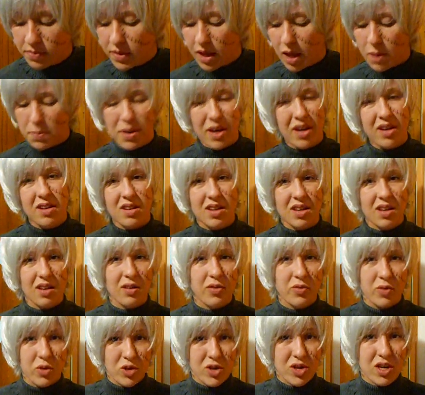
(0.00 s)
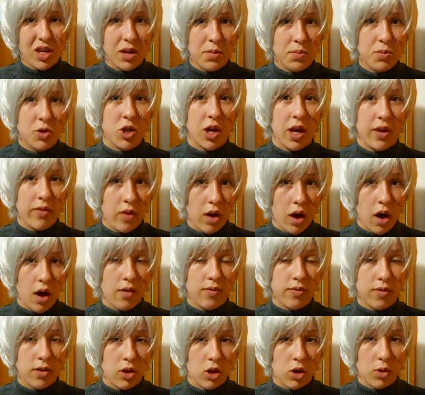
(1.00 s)
that big a deal if you just keep shaving
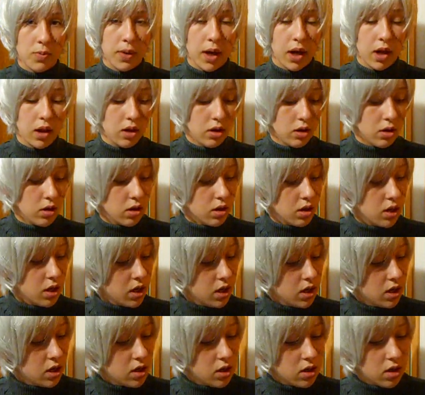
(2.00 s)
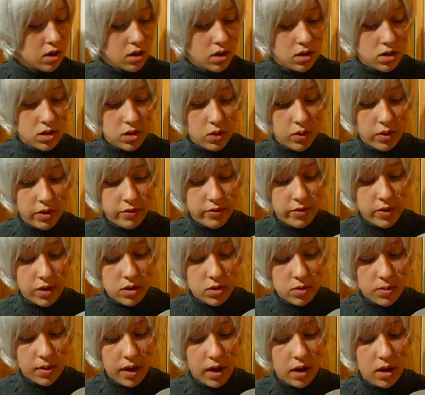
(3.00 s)
off a little by little so it
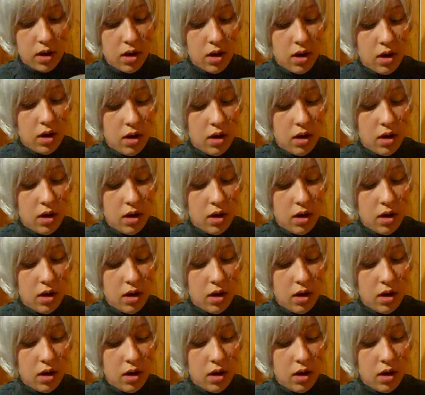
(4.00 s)
fits right.